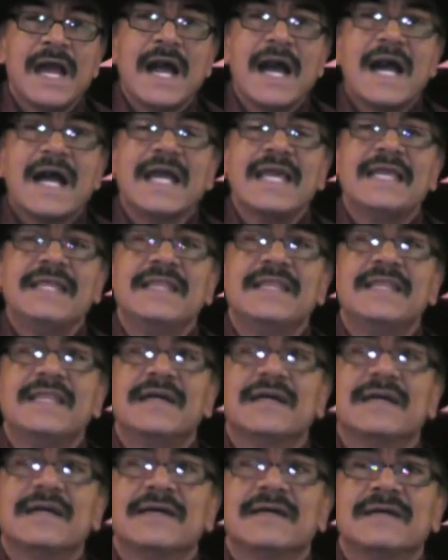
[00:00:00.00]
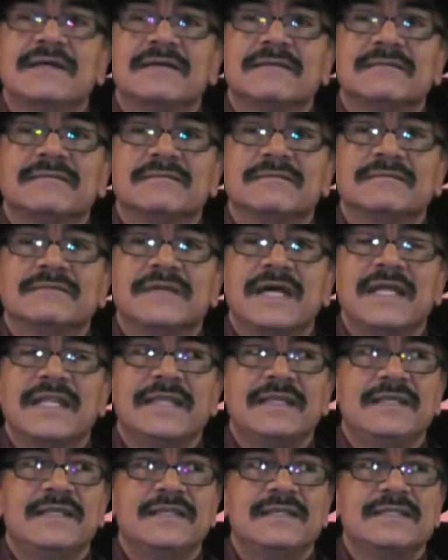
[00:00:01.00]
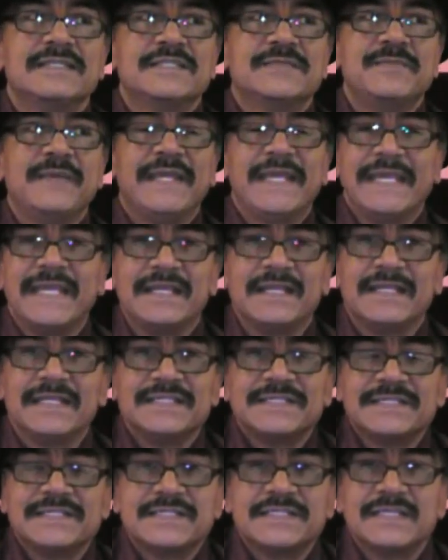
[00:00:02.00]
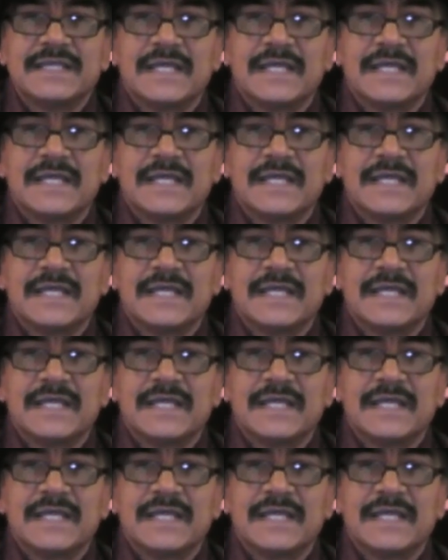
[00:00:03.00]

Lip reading: I I didn't speak English,